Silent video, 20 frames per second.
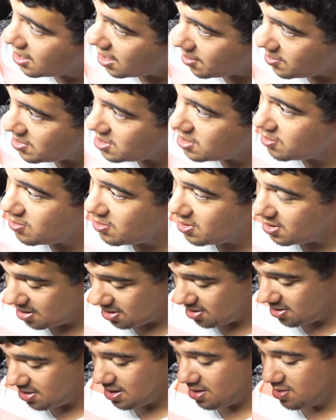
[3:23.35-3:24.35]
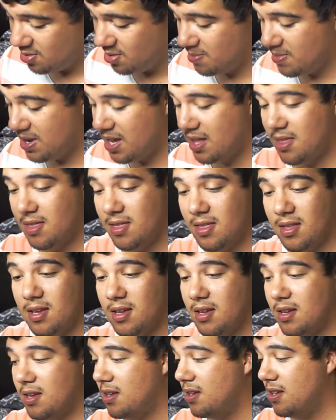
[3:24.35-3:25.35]
I'm usually really good at doing math
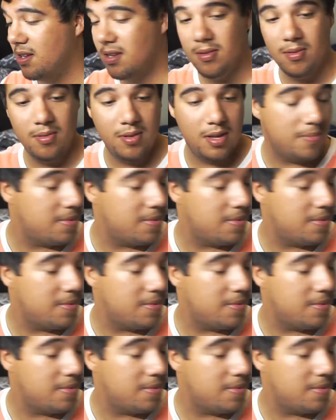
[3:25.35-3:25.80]
in my